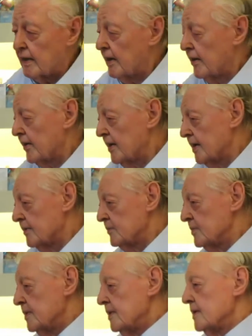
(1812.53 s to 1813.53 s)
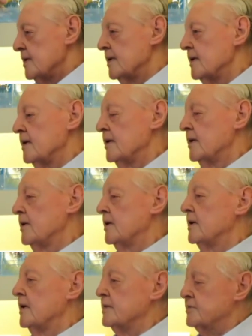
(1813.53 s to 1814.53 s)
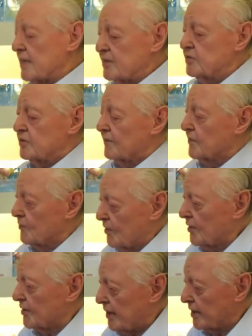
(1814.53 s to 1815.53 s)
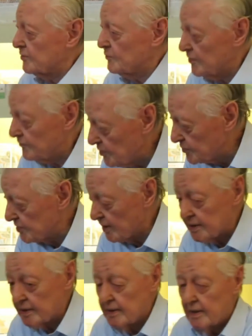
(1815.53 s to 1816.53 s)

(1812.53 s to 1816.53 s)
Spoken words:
L-R-A-M. Licentiate of the Royal Academy of Music.